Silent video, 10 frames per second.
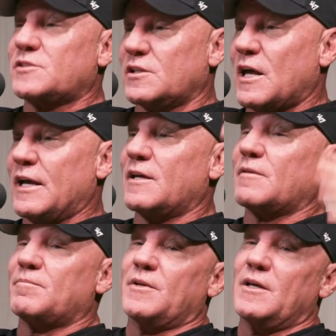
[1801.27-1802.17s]
to like.
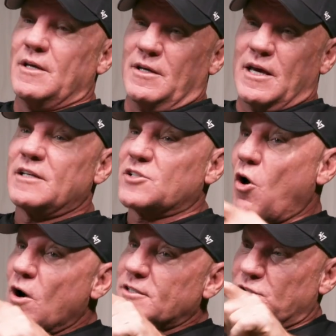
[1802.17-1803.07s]
And it's
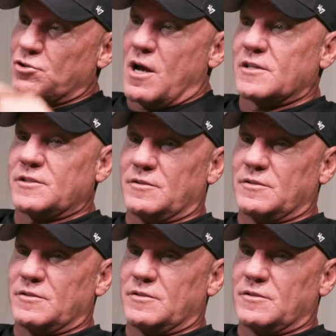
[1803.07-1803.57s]
hard to trust.